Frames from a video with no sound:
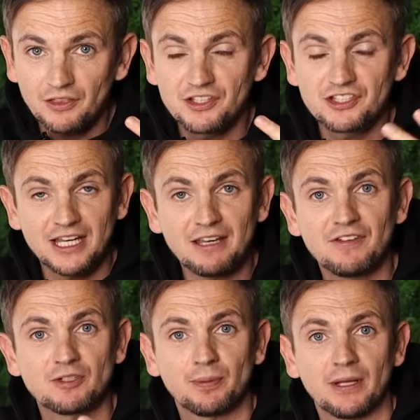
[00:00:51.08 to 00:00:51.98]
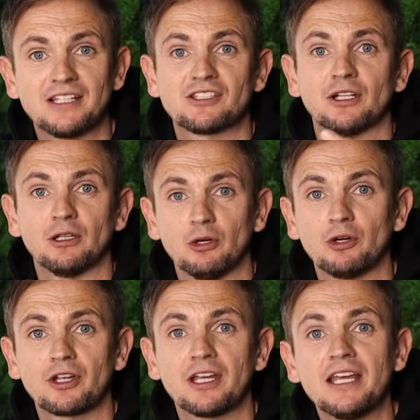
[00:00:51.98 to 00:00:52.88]
the safest place to
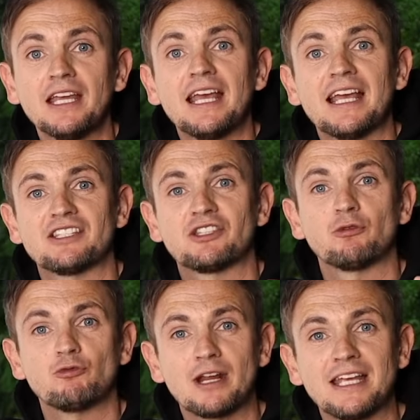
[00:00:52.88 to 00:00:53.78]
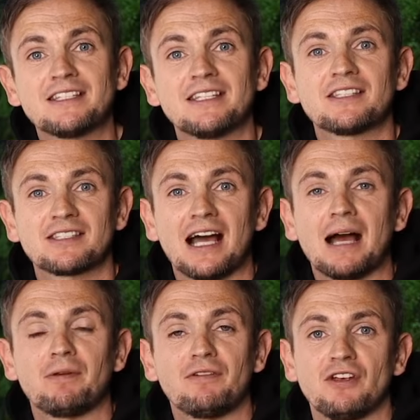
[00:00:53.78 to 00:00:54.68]
look is the rated S
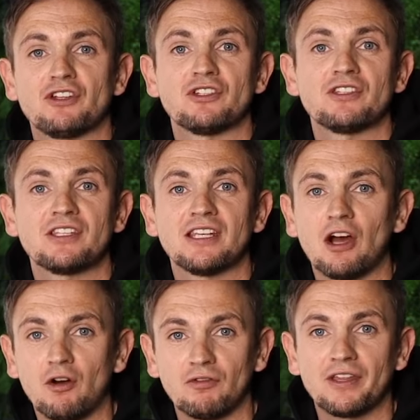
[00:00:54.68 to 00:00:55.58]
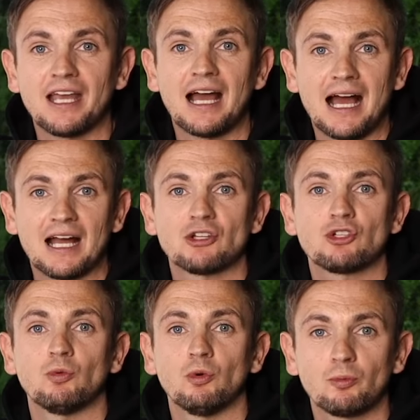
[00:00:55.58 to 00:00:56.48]
A P efficiency of the
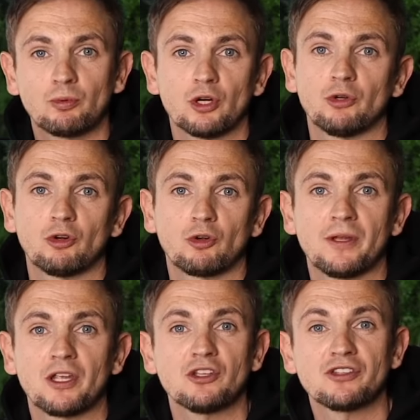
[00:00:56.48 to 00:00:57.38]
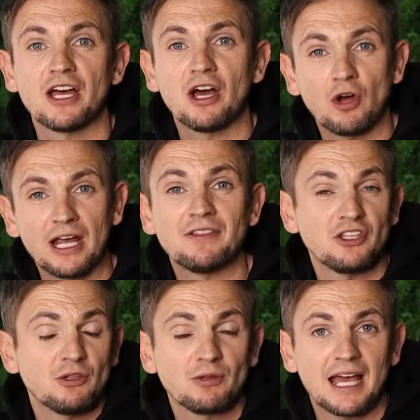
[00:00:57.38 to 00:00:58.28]
actual product, because they're in
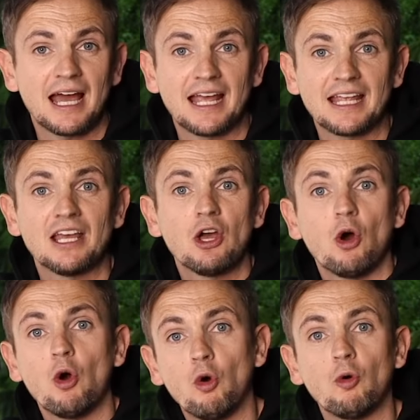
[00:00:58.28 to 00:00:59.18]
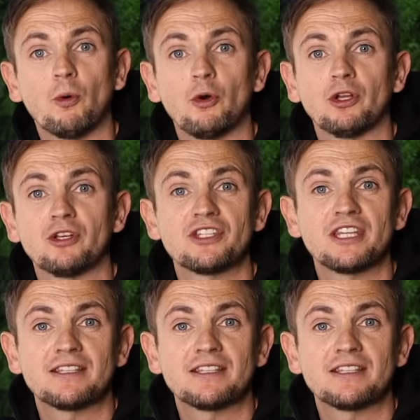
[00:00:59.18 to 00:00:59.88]
the U K, all boilers